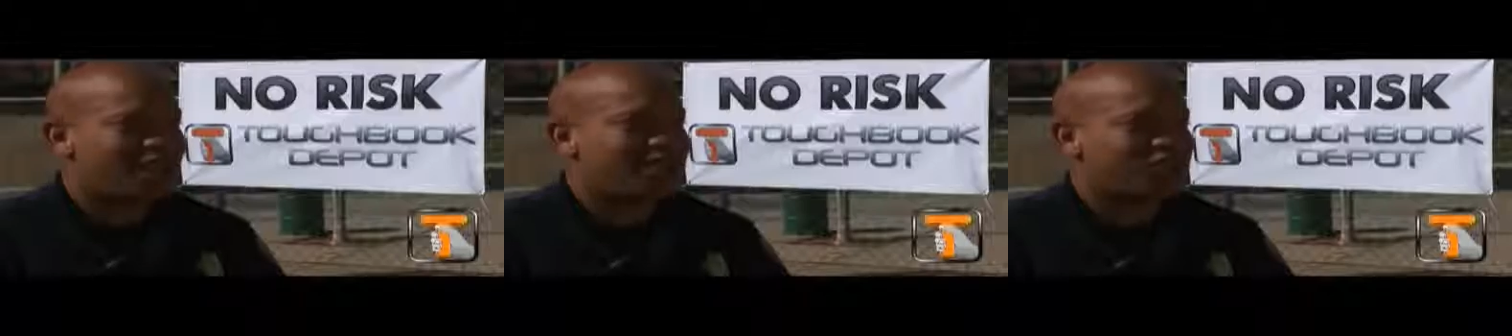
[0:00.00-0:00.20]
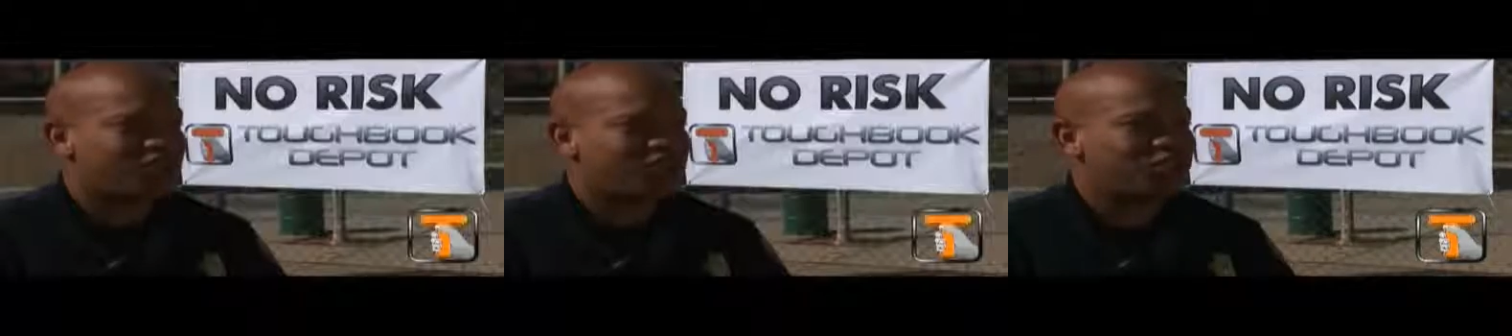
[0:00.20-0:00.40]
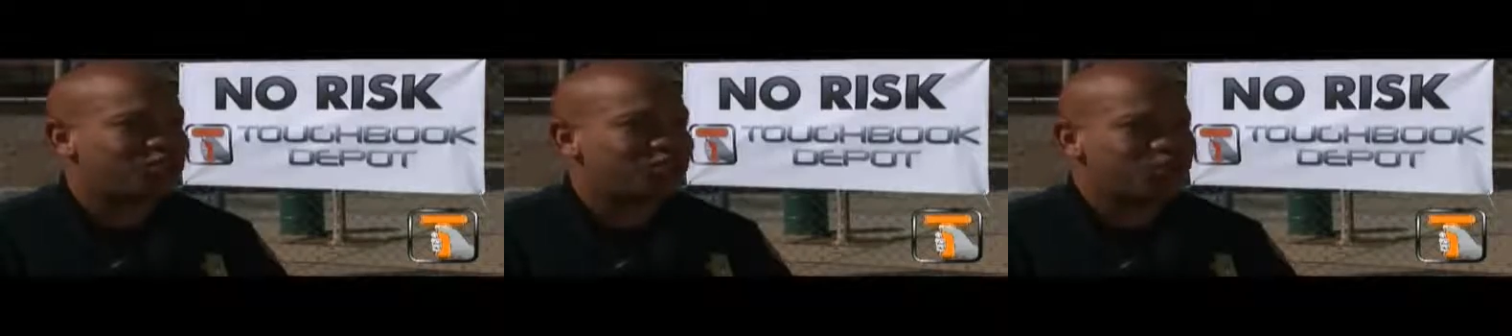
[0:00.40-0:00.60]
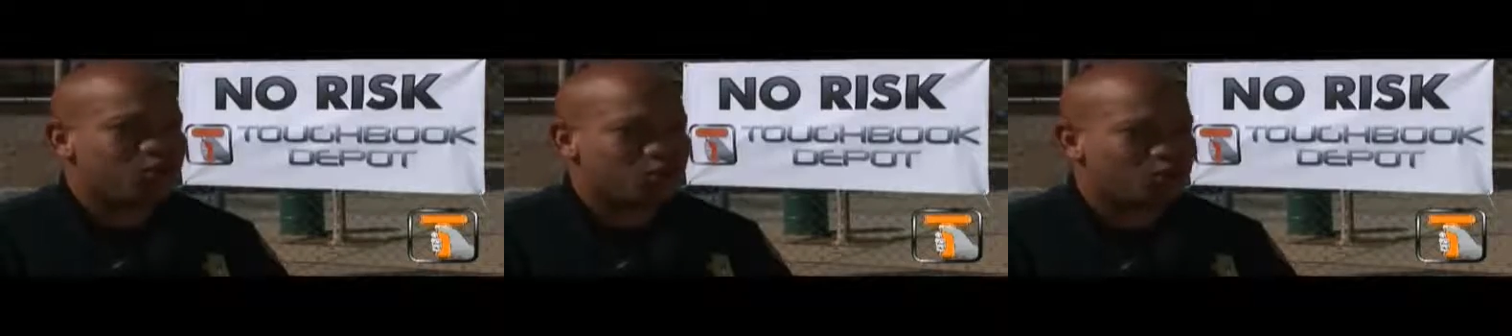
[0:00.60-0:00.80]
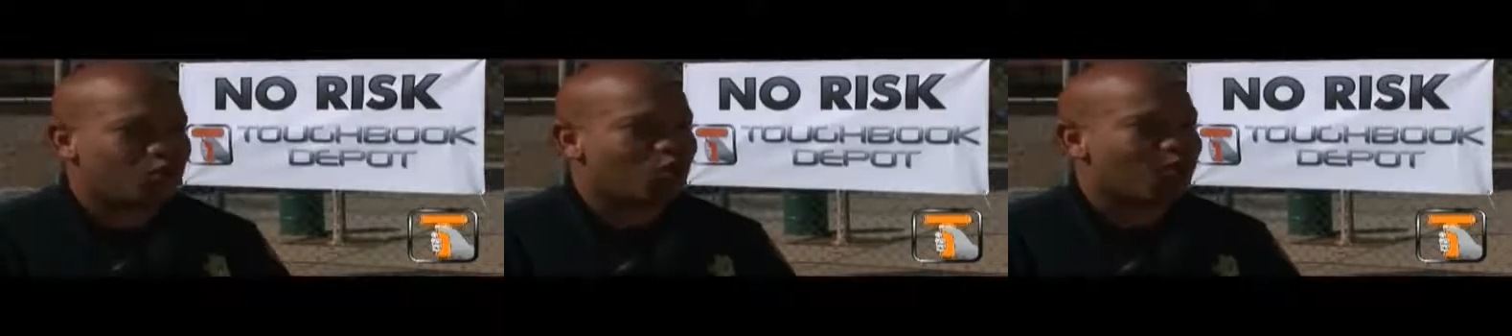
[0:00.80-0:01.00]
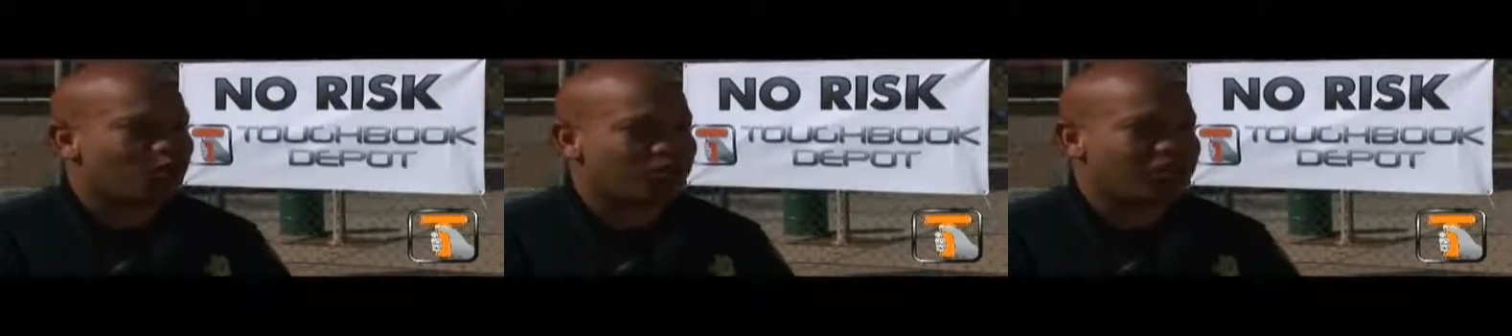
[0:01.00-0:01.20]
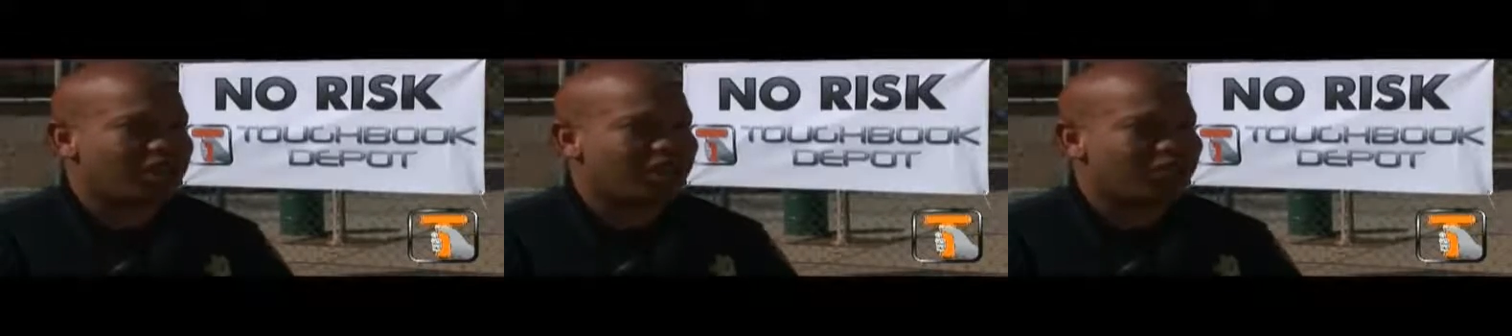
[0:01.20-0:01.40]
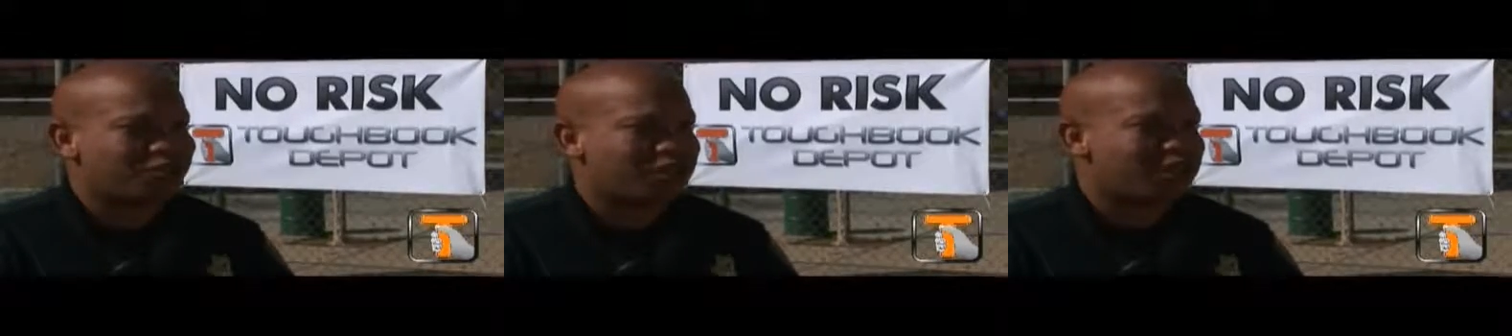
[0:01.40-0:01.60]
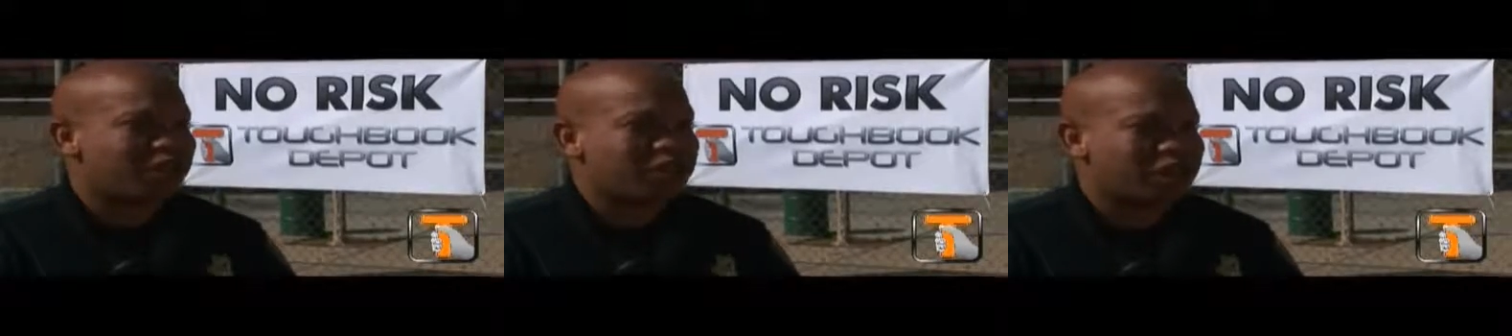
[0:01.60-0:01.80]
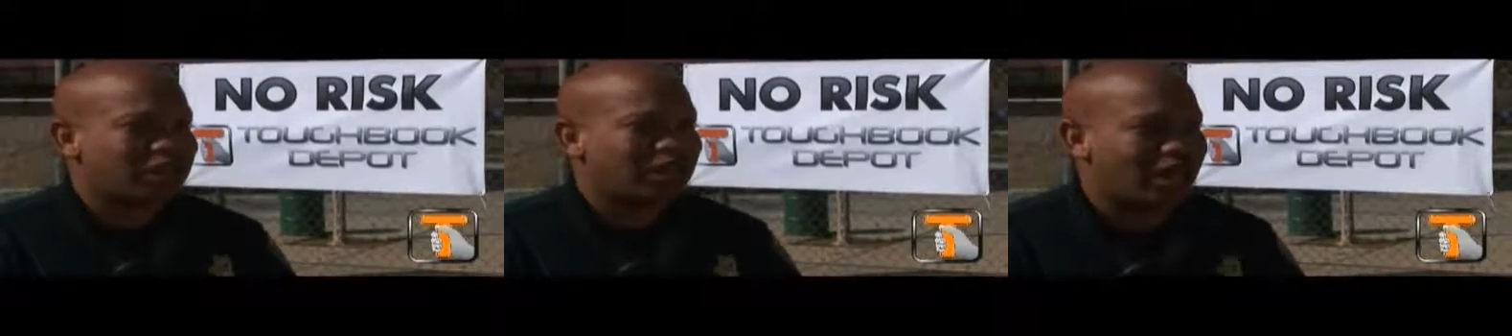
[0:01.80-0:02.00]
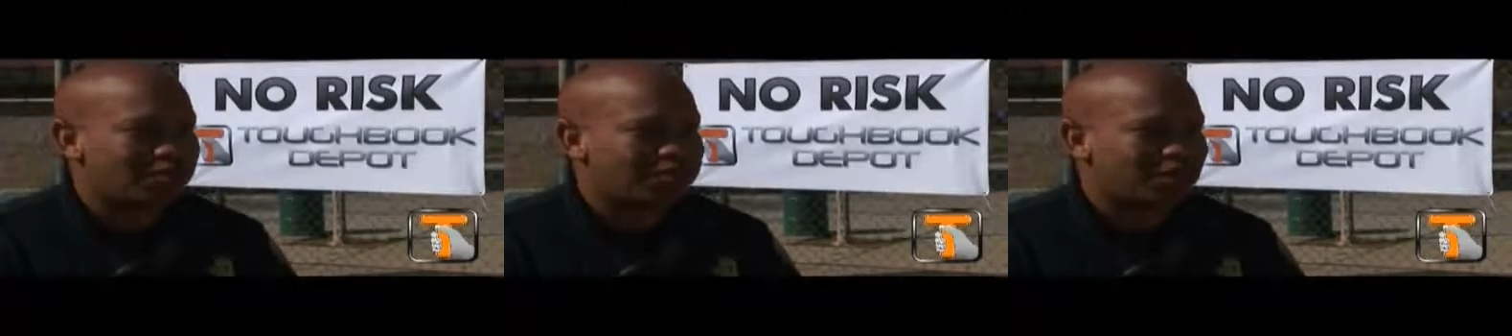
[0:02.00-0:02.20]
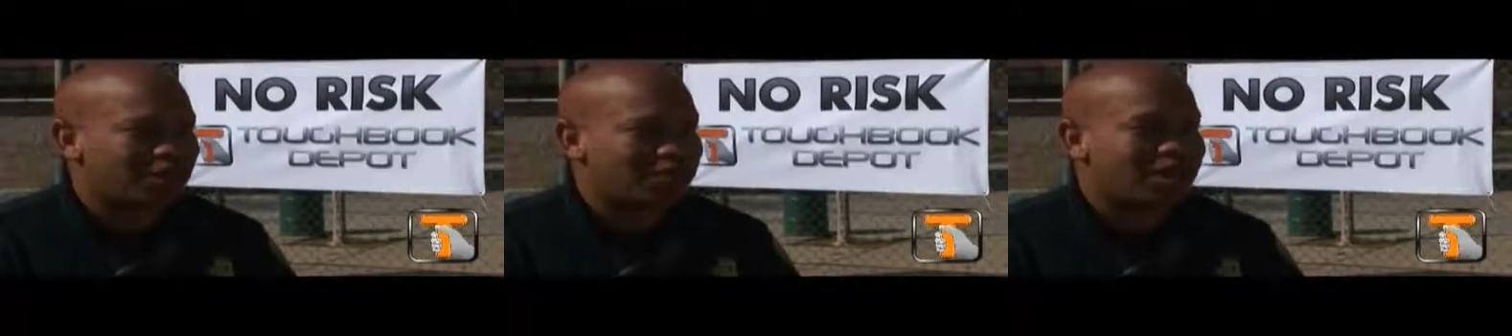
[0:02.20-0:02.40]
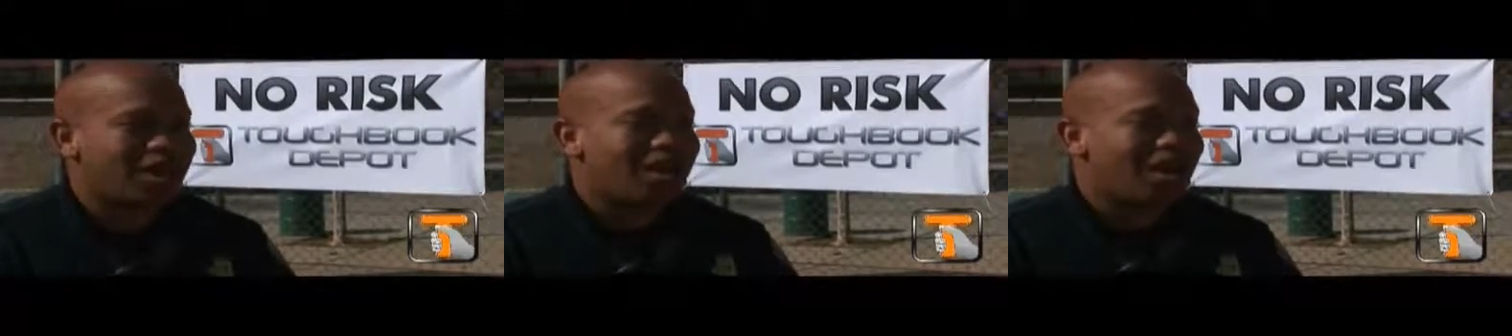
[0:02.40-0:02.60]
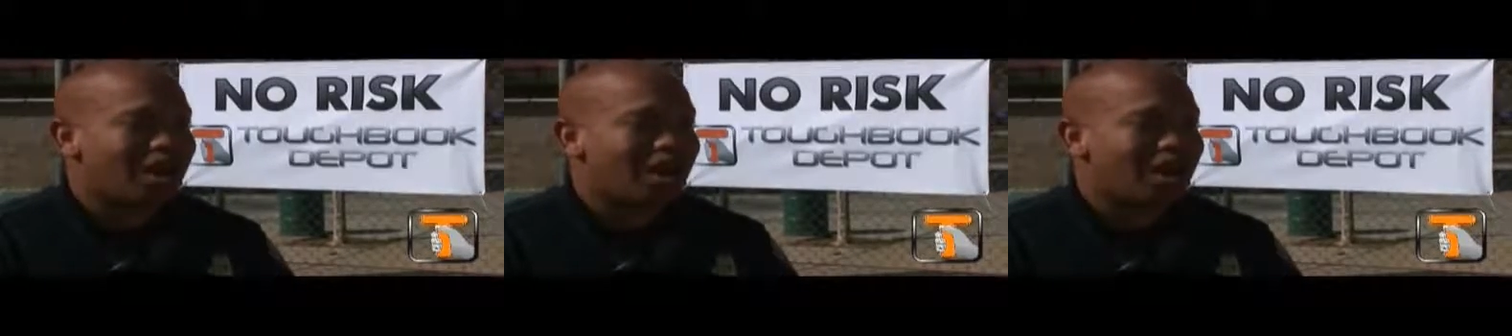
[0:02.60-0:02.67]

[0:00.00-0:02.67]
damage to your normal standard everyday laptop.